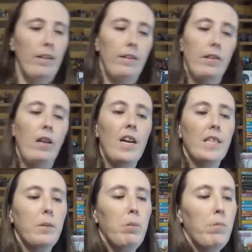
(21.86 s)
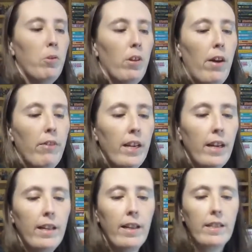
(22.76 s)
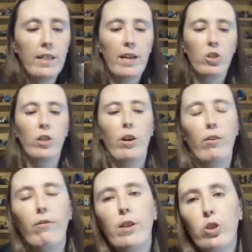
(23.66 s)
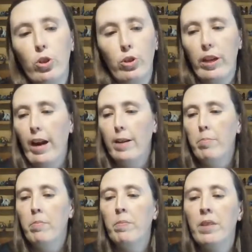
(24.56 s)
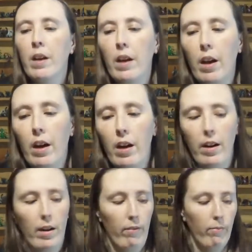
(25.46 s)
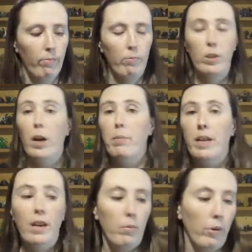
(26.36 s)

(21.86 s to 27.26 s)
lots of people love it, and that's actually our featured game coming up.